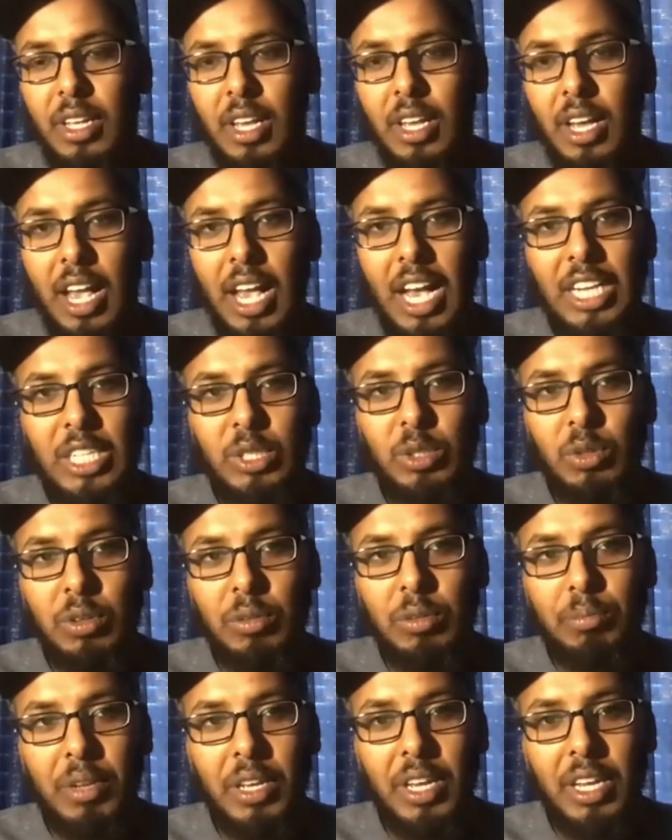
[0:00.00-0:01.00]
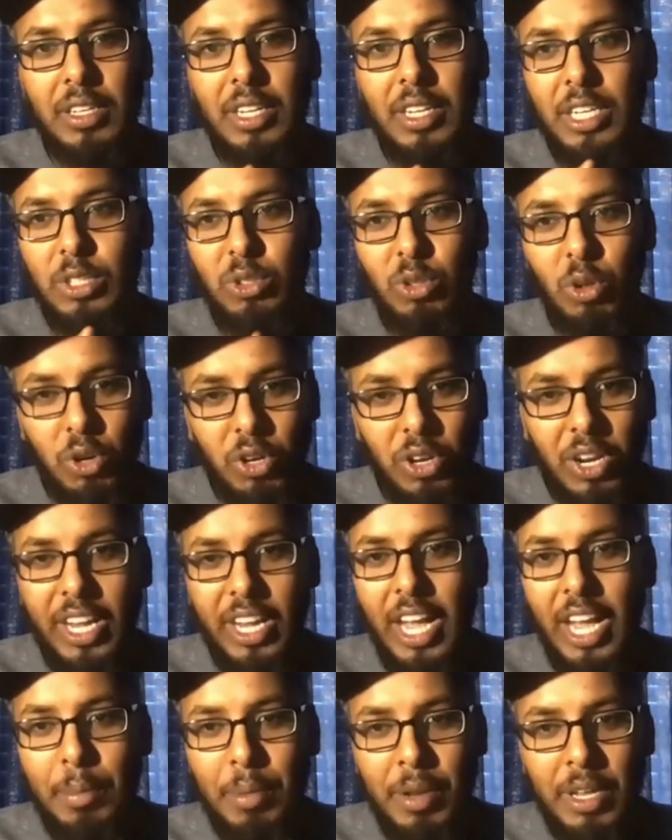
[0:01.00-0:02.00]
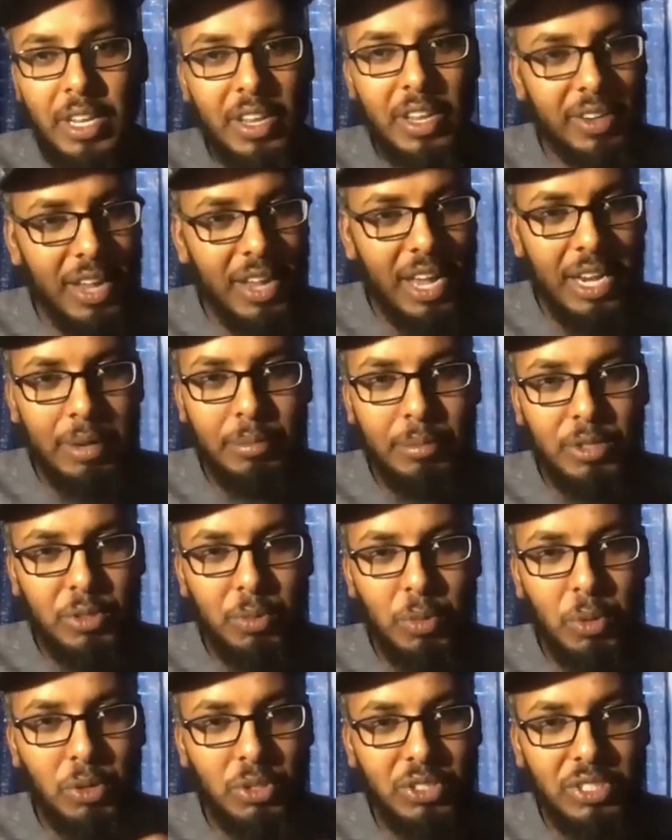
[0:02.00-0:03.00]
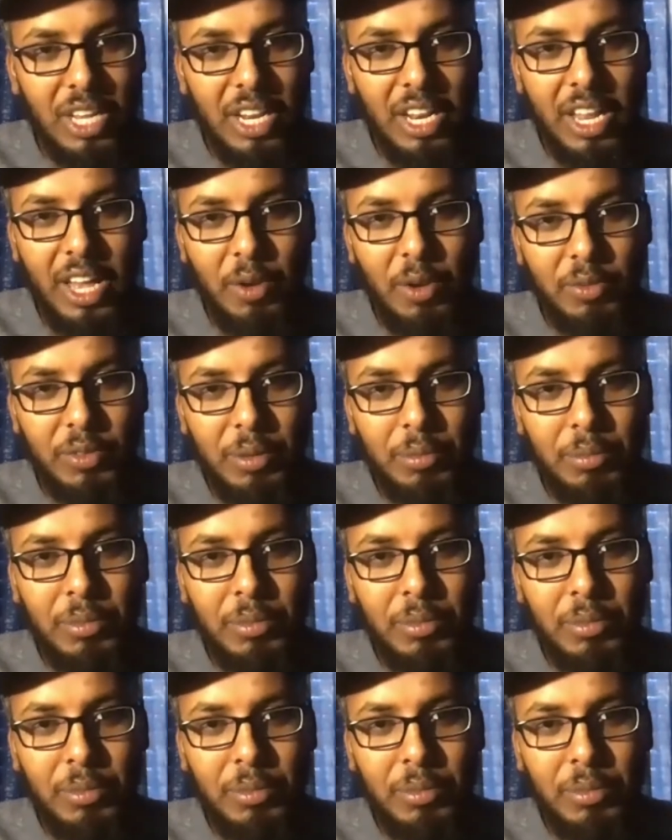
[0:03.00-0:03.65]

I actually play like soccer. Like I play like random sports, a lot of them.